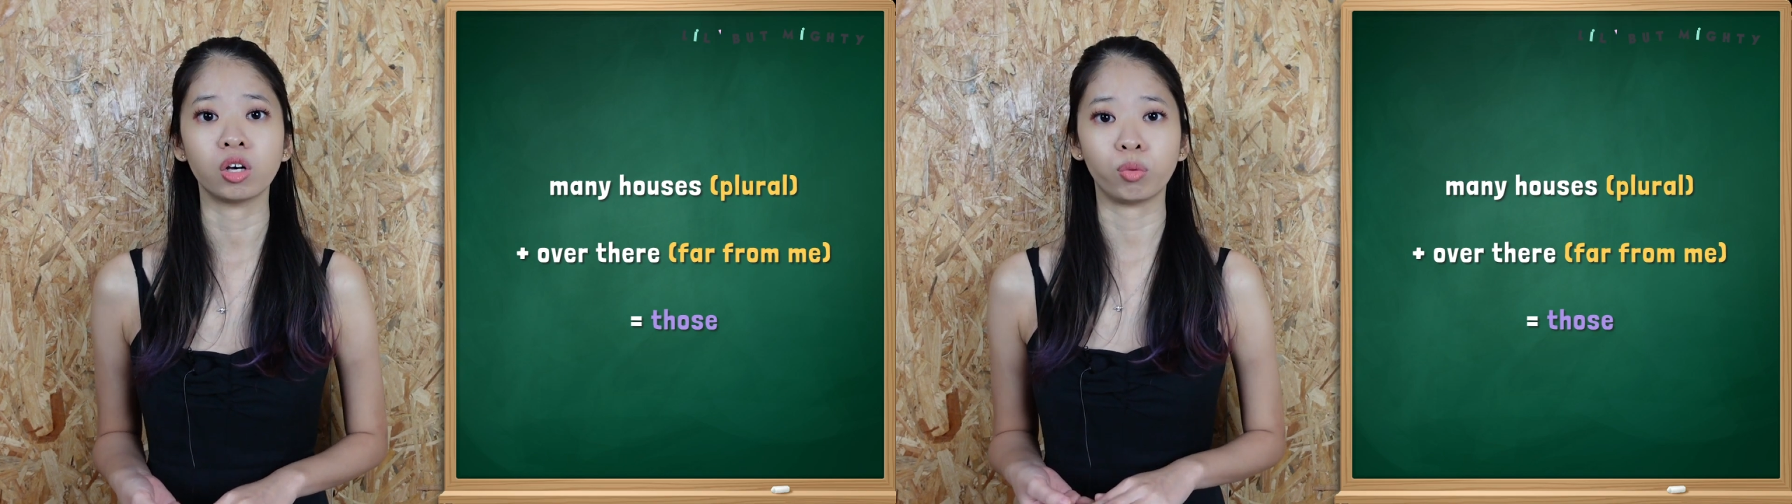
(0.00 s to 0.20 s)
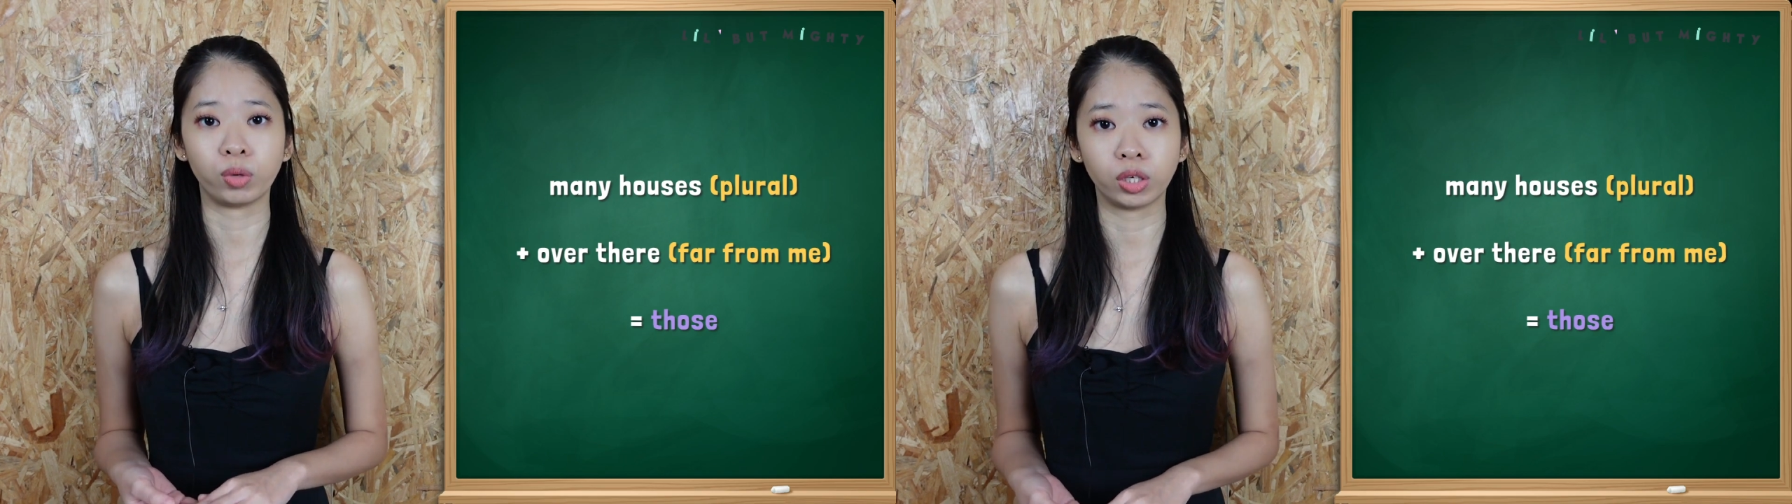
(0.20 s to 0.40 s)

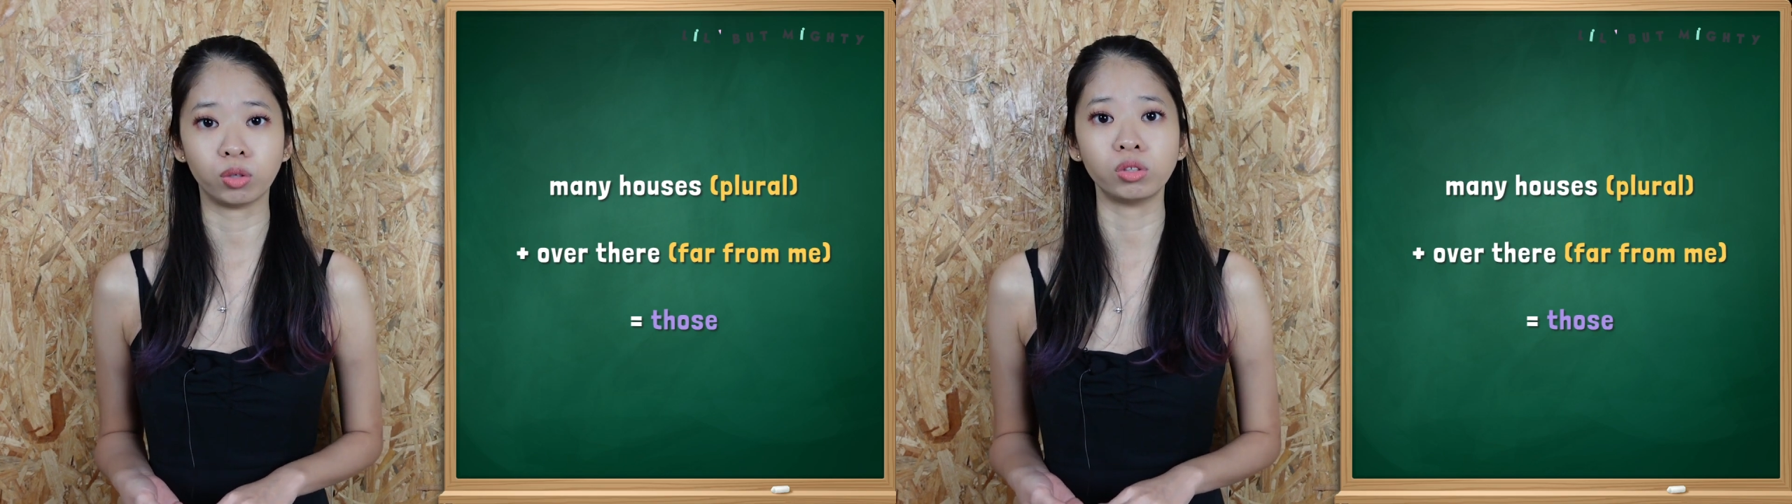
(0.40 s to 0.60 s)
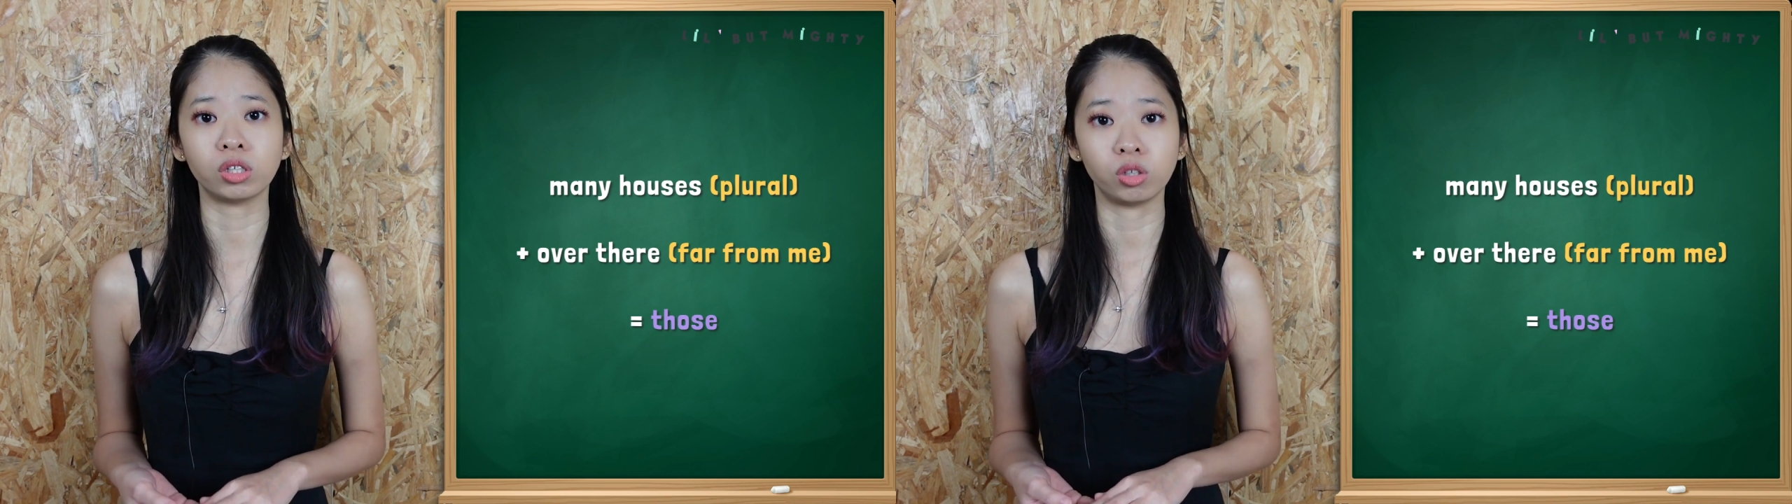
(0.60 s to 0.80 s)
we
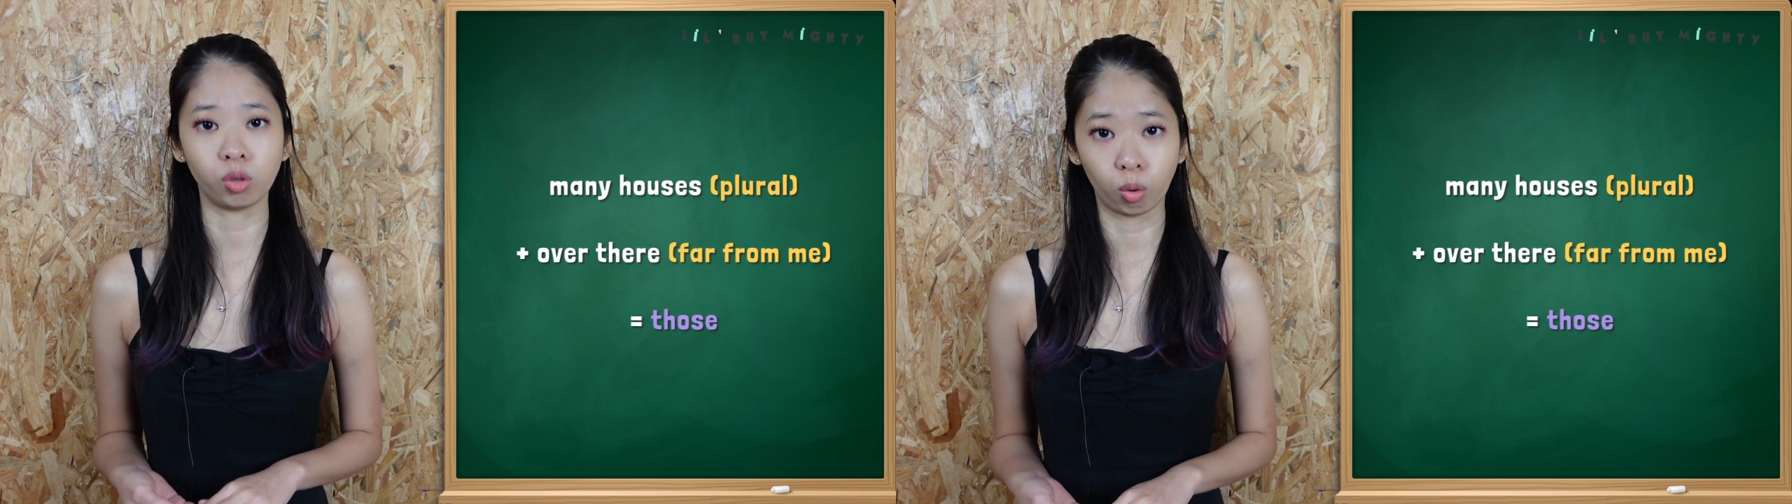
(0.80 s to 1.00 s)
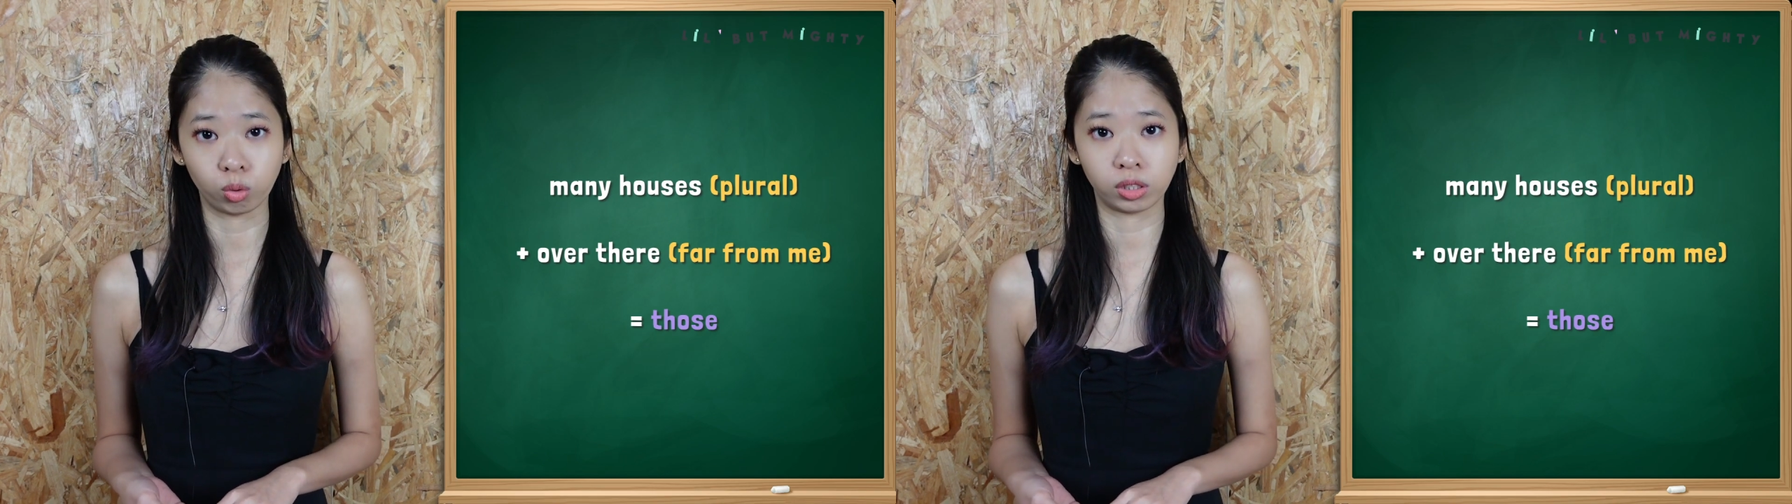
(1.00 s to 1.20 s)
use
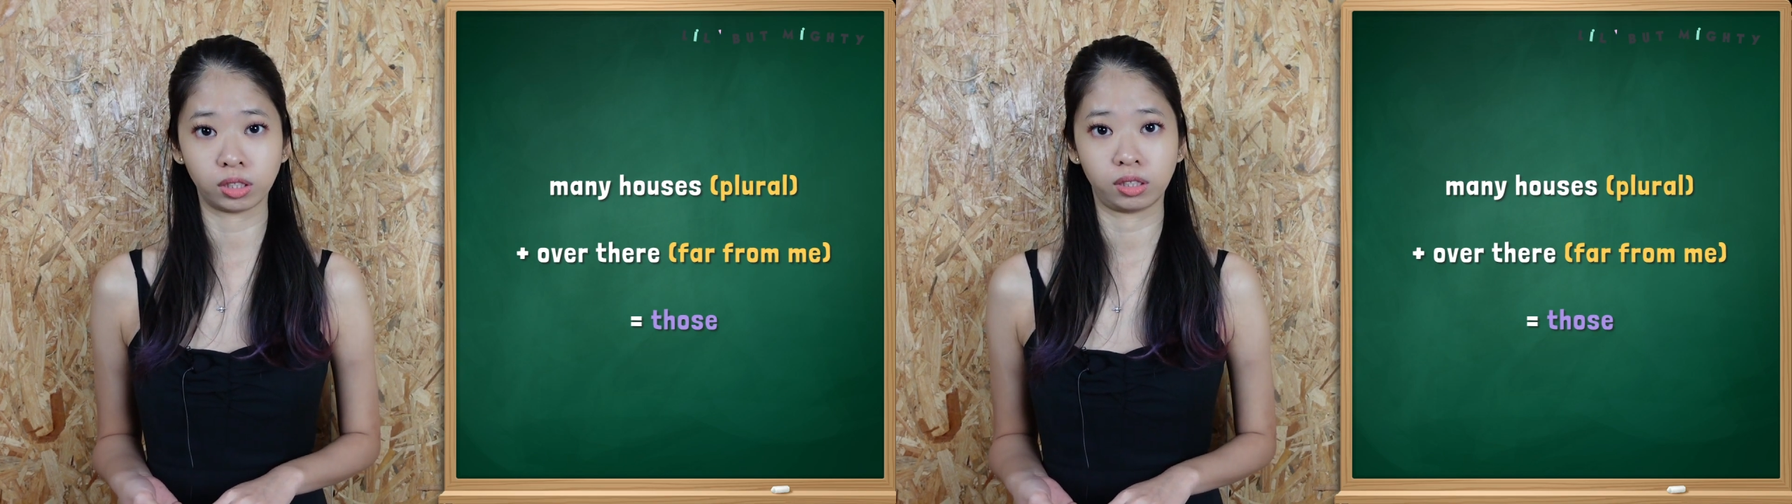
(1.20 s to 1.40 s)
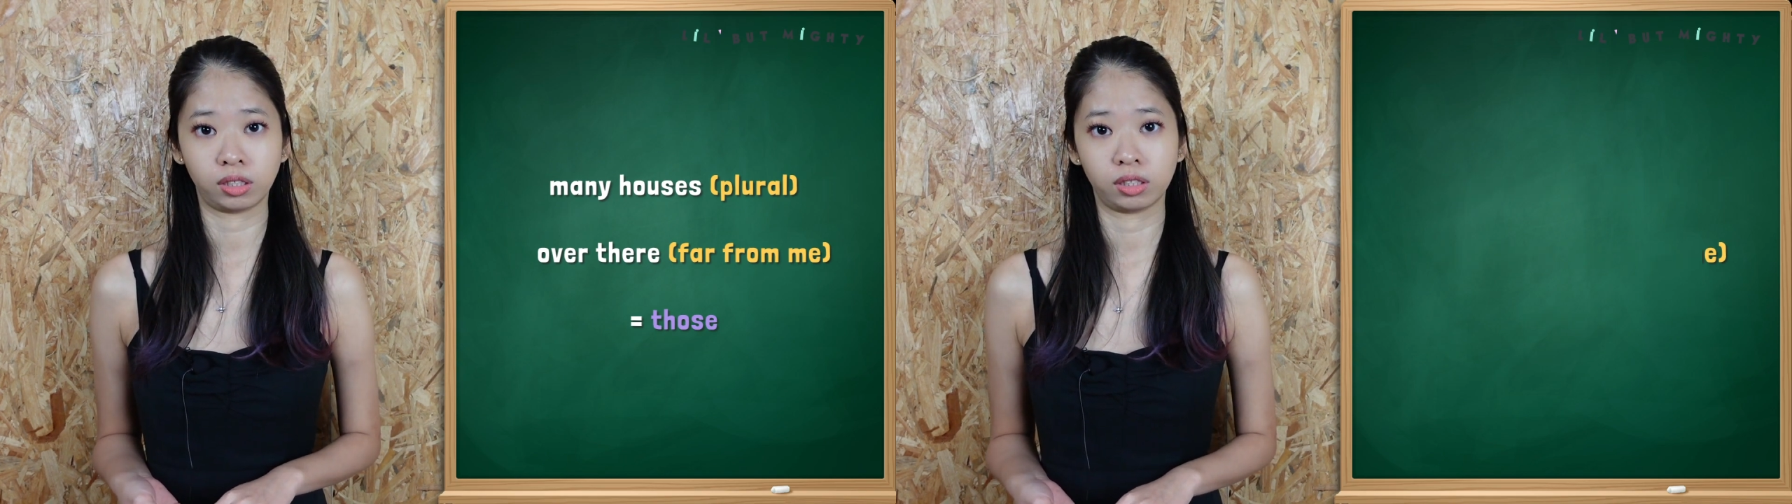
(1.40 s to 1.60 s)
those.